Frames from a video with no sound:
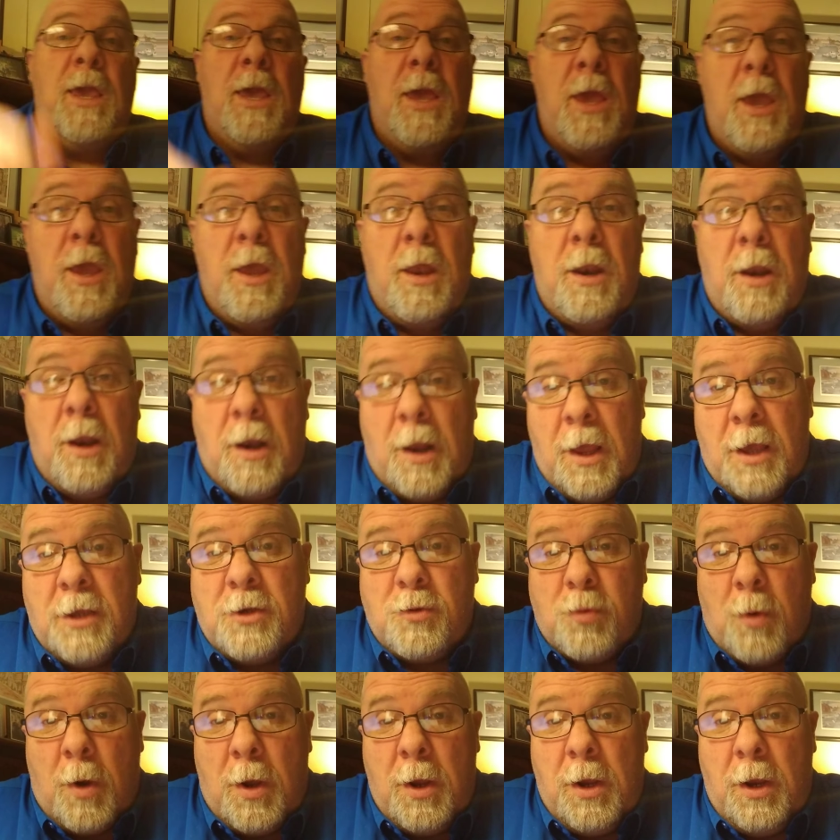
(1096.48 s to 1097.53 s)
in and
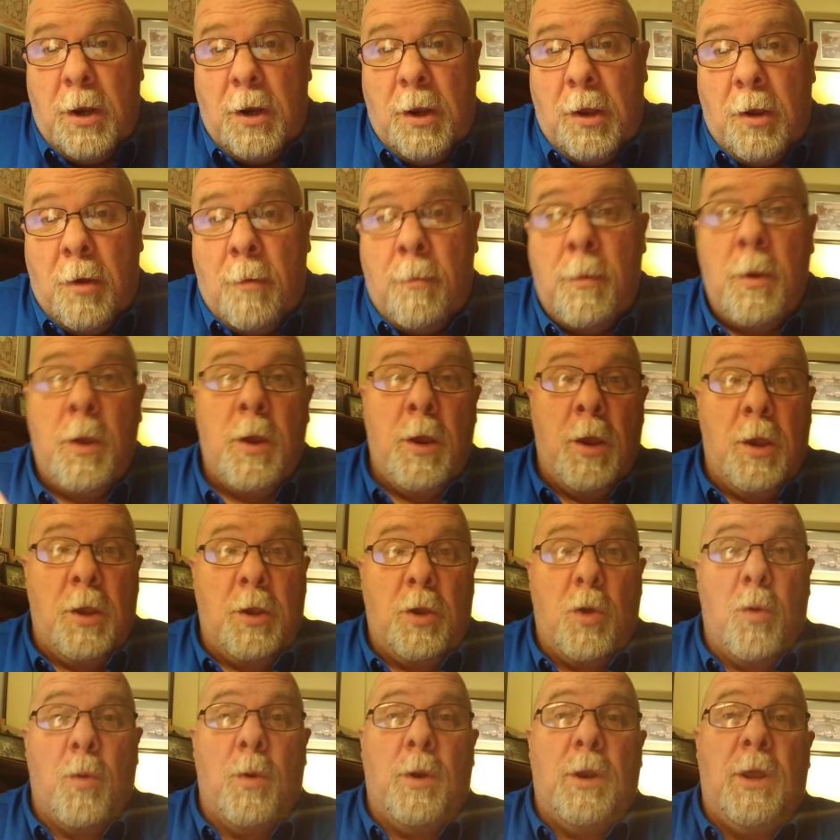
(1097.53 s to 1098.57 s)
that's right in him.
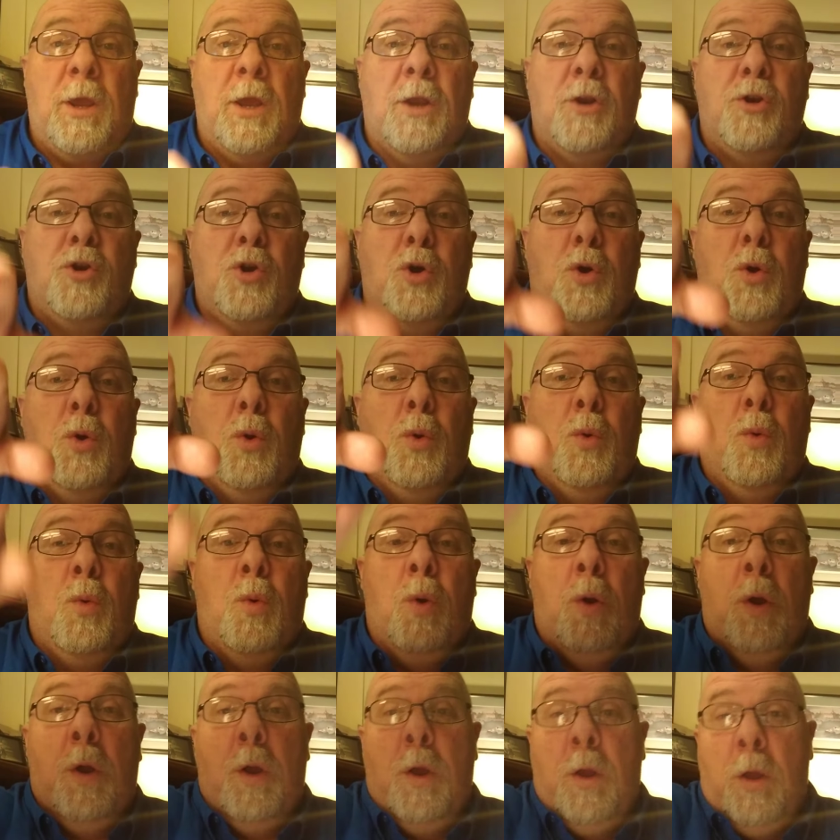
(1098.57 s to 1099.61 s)
Going into,